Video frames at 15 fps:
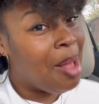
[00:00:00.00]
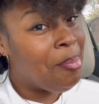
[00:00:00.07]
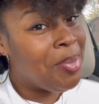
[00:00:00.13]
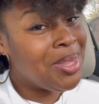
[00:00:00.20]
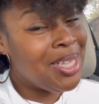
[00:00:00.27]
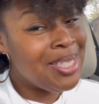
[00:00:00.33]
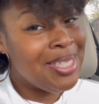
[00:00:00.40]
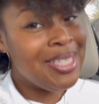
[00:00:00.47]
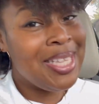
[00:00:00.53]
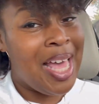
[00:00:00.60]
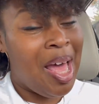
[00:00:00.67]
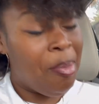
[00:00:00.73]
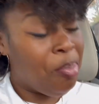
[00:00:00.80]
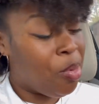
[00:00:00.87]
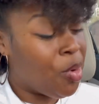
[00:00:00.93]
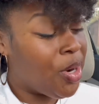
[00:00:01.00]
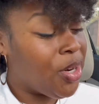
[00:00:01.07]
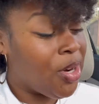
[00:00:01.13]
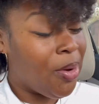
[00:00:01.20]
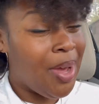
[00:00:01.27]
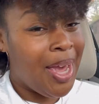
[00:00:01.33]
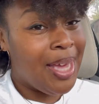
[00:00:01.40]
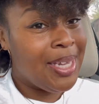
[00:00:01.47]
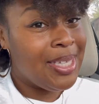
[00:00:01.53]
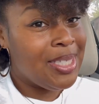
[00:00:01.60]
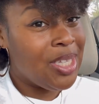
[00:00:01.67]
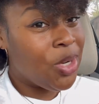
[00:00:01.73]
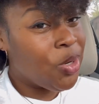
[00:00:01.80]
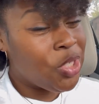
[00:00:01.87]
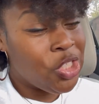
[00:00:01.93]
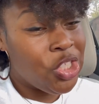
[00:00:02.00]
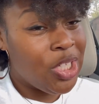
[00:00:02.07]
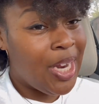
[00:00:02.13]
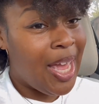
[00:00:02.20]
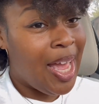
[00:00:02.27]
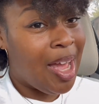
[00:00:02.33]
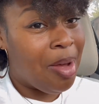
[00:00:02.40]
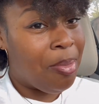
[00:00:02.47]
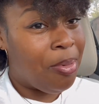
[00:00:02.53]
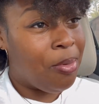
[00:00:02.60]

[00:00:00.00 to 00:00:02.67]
But this is Upward, okay? This the Christian app.